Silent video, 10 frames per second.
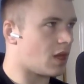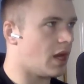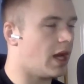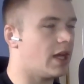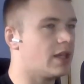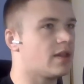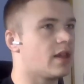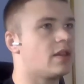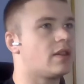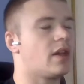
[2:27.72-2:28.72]
And
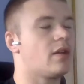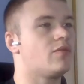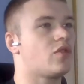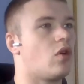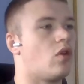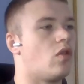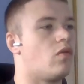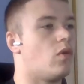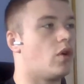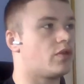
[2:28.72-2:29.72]
in terms
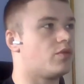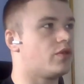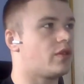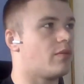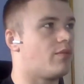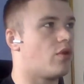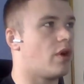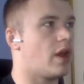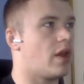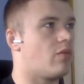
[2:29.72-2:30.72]
of what's most
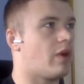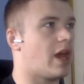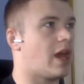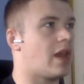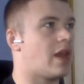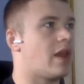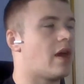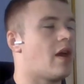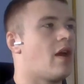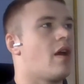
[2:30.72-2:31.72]
important when
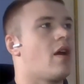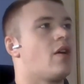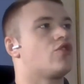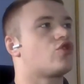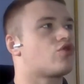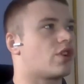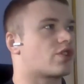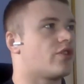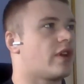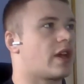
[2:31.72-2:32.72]

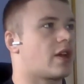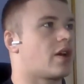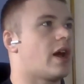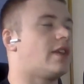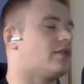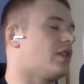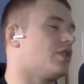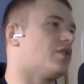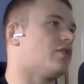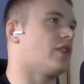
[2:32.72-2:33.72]
structuring
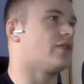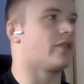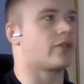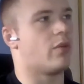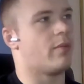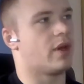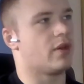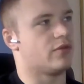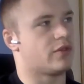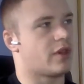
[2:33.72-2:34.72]
isolations versus
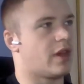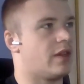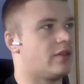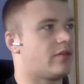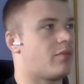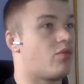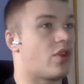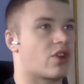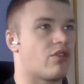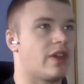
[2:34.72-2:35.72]
compounds is
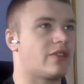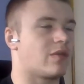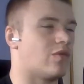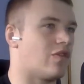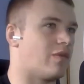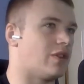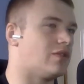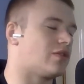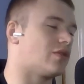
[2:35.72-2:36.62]
progressing movements.